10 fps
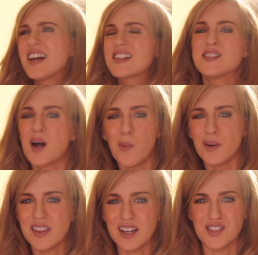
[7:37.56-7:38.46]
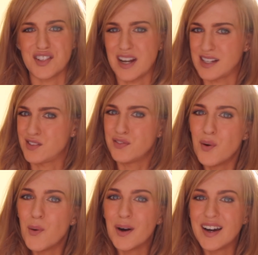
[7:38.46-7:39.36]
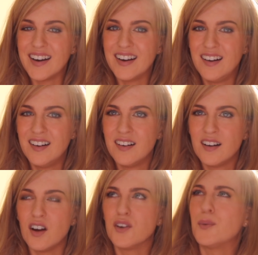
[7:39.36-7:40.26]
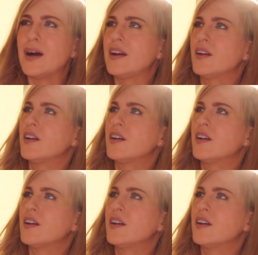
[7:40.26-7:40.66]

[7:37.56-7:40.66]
that's not what the internet's for. Oh no, wait.